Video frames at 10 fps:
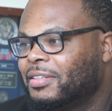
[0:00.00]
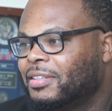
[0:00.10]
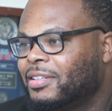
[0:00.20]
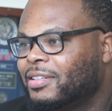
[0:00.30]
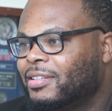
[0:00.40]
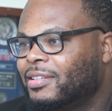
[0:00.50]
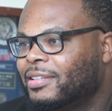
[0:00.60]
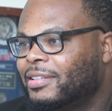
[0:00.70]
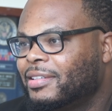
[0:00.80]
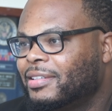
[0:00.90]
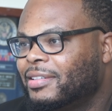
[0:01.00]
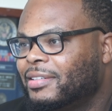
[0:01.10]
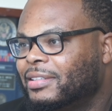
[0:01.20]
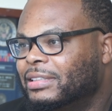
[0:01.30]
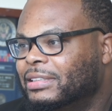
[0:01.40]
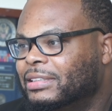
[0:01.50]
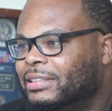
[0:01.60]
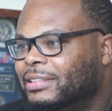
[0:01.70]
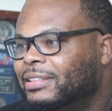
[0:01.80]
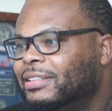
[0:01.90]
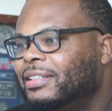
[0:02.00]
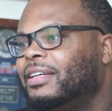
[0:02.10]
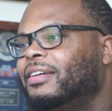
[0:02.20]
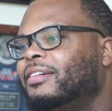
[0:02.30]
No one is speaking in this clip.